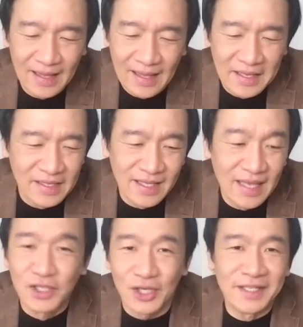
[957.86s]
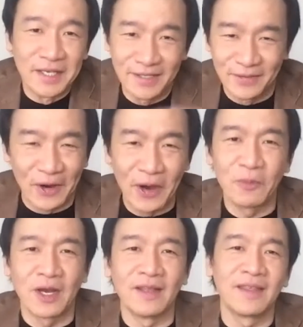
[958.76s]
it, it, it, just is, right? I
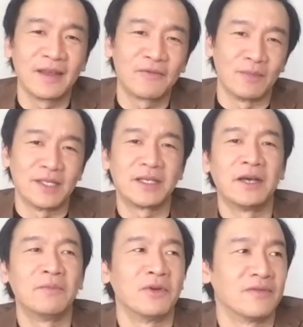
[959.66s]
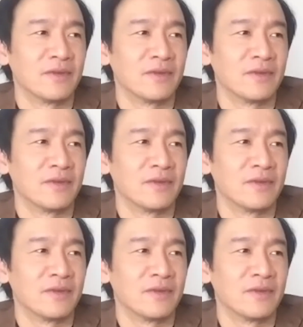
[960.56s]
mean, I think from the time of,